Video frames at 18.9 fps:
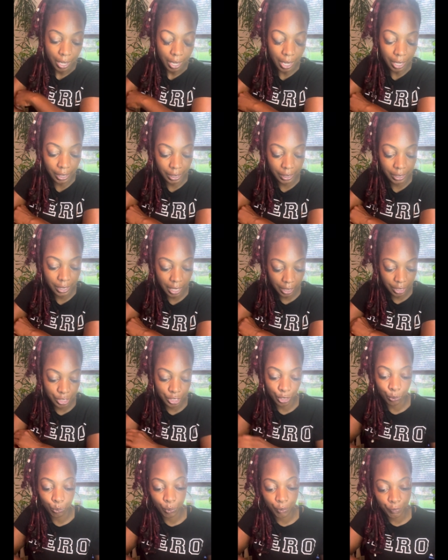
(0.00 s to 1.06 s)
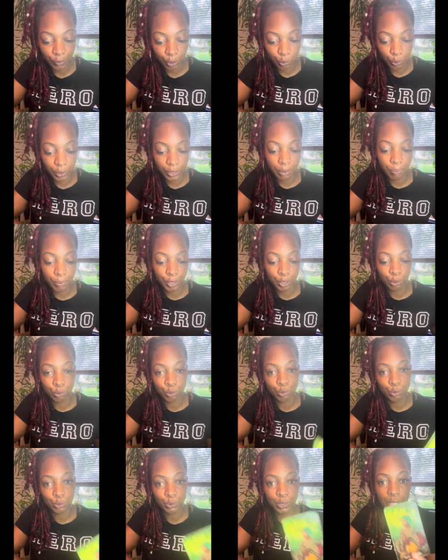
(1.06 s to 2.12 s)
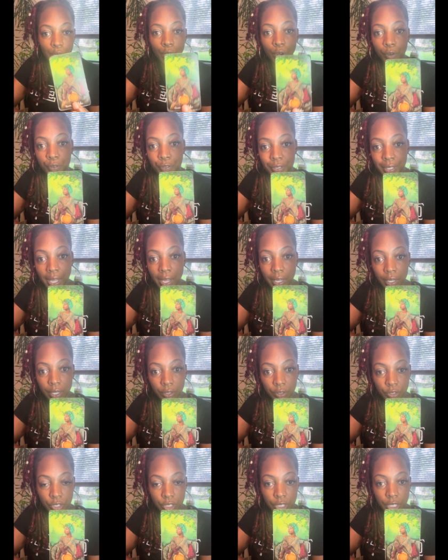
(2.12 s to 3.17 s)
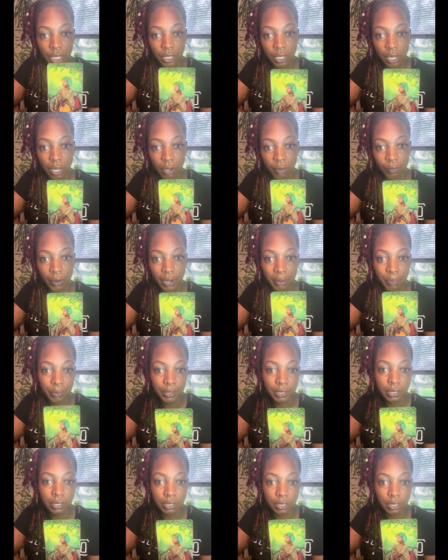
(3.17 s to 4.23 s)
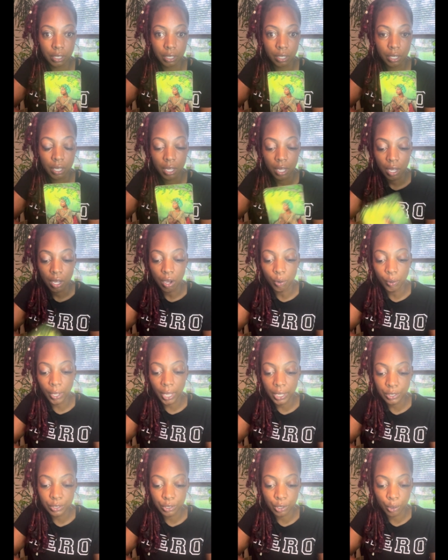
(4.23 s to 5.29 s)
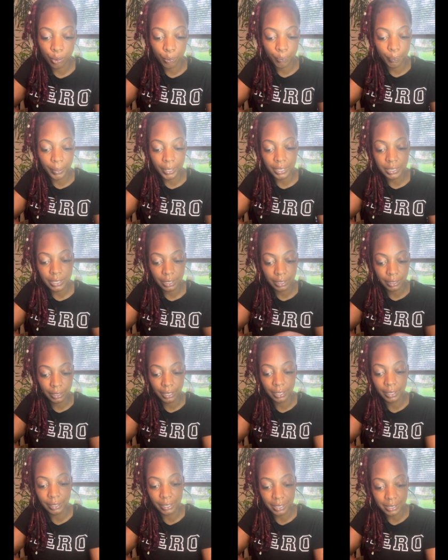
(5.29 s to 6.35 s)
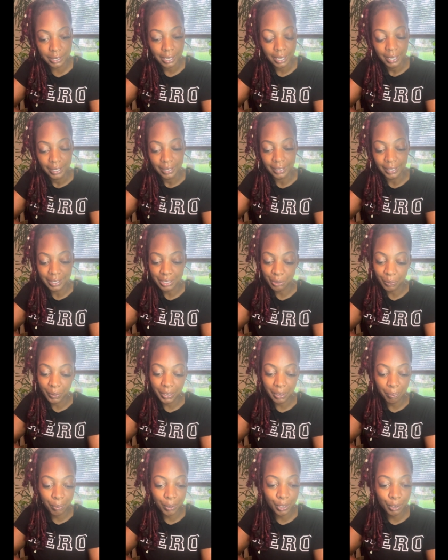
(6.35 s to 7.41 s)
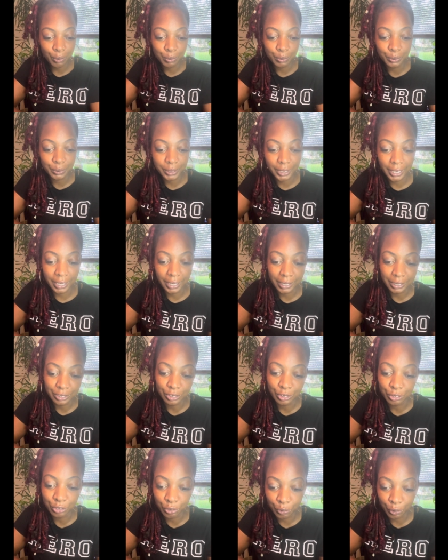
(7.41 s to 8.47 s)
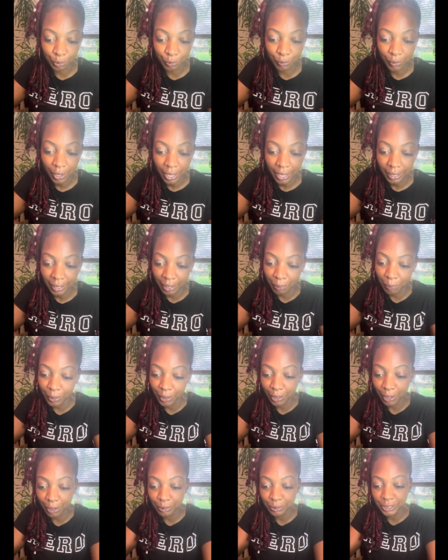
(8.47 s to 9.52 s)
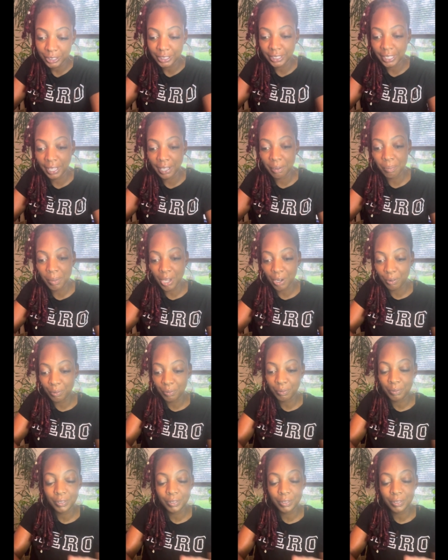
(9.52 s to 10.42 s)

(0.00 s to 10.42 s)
a connection with a Queen of Pentacles, Earth sign energy in an upright position. Okay, so basically this Queen of Pentacles here is the truth. Here we go. She came out